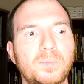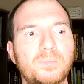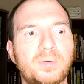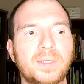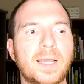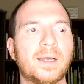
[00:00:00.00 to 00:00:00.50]

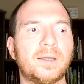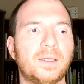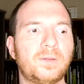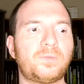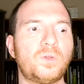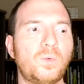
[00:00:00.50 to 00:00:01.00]
But yeah,
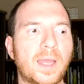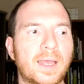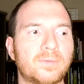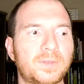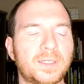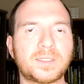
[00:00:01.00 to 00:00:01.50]
if you
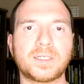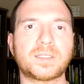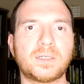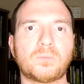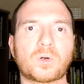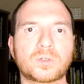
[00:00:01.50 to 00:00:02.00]
have an
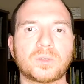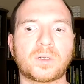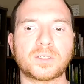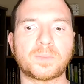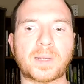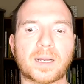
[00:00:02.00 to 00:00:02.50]
existing martial
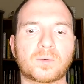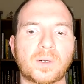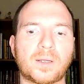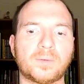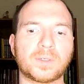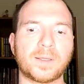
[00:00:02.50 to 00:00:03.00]
arts
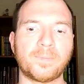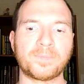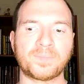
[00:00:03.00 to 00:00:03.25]
background,